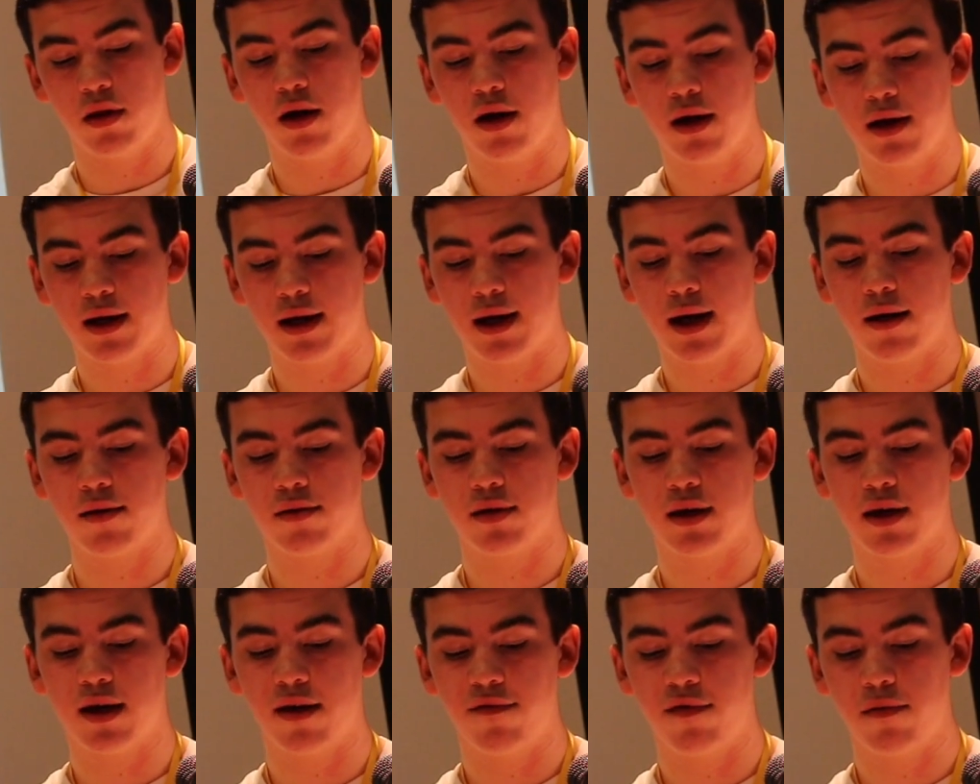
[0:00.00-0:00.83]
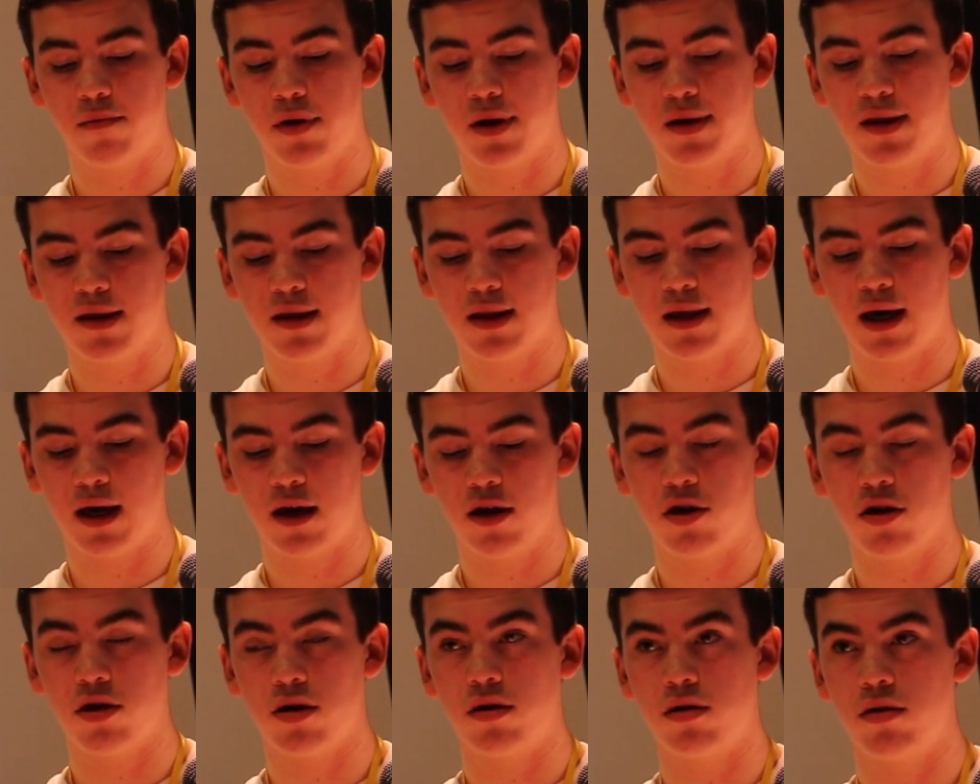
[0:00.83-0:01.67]
learning how to give a
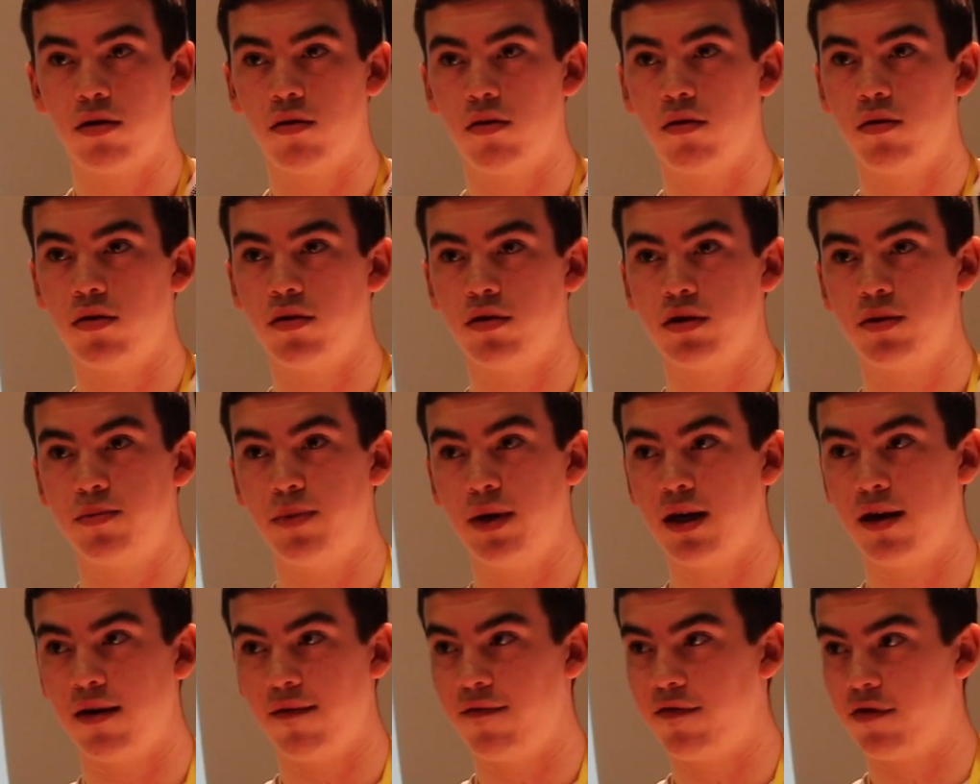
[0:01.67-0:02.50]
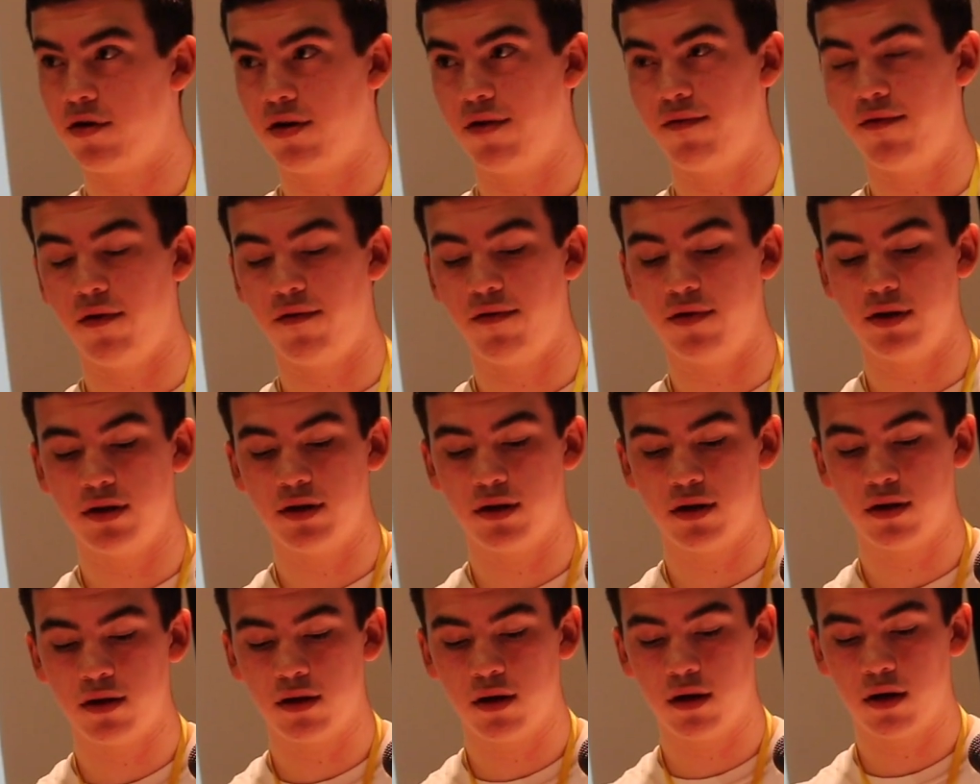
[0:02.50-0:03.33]
presentation or speak in front of
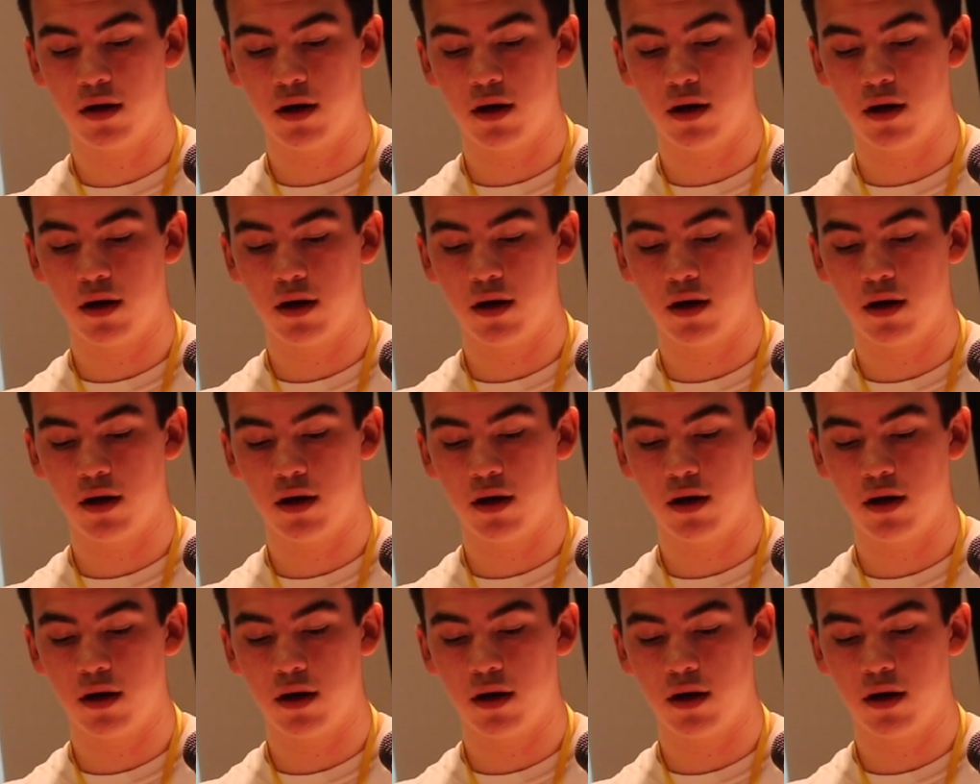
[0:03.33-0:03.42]
others.